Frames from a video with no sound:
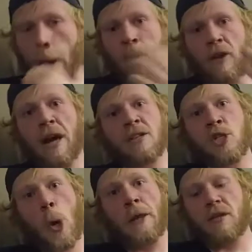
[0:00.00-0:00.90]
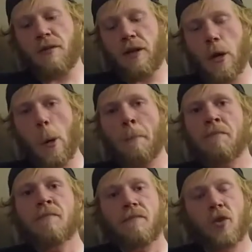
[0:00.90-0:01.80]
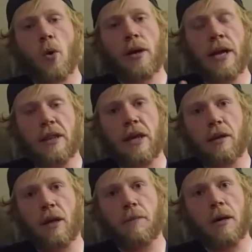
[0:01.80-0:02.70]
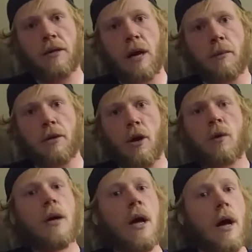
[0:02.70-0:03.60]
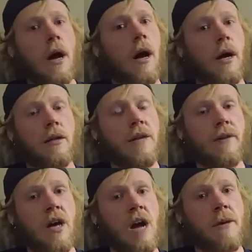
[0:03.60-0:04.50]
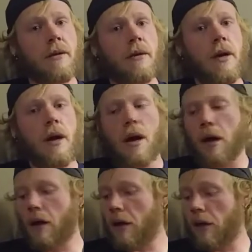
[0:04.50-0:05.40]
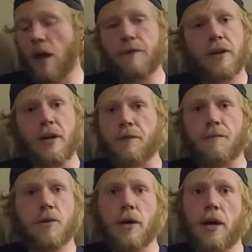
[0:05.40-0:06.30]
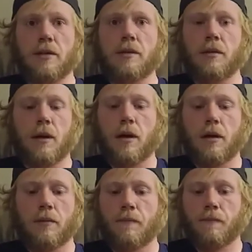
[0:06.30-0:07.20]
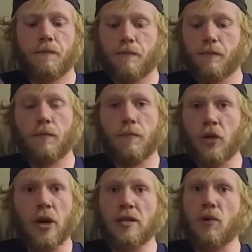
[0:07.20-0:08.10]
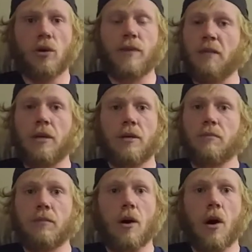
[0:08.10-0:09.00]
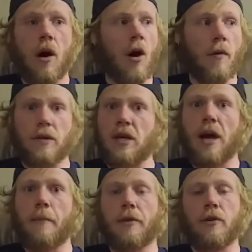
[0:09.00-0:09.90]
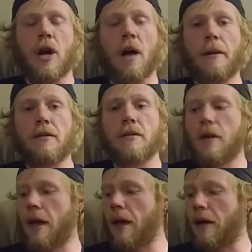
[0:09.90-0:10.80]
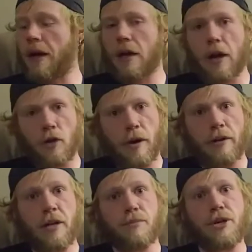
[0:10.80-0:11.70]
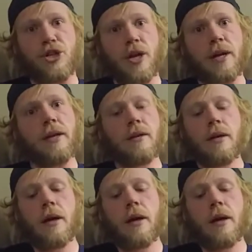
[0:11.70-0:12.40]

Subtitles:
if you guys enjoyed this video, go ahead and hit that like button down below. Leave a comment. I love to hear from you guys. You guys motivate me all the time with your comments, and I greatly appreciate it.